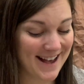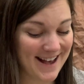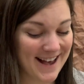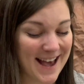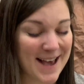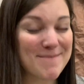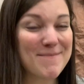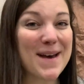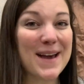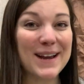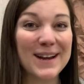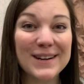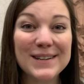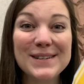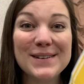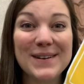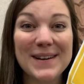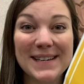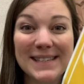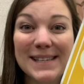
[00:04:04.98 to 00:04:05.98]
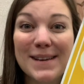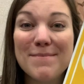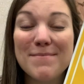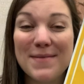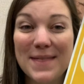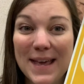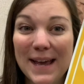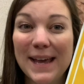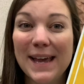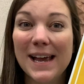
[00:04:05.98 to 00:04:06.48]
I bet you're doing some
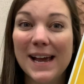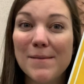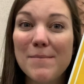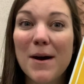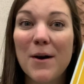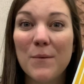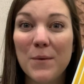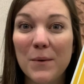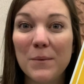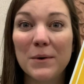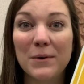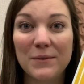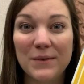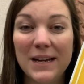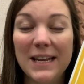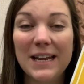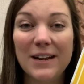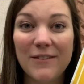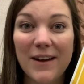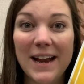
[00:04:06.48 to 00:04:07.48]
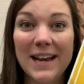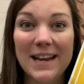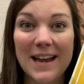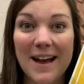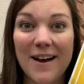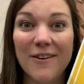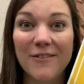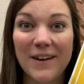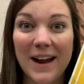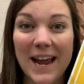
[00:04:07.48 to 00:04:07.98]
thinking about what we're reading right
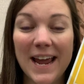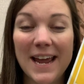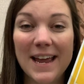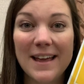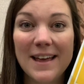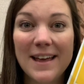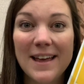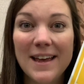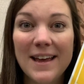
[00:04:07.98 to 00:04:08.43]
now, right?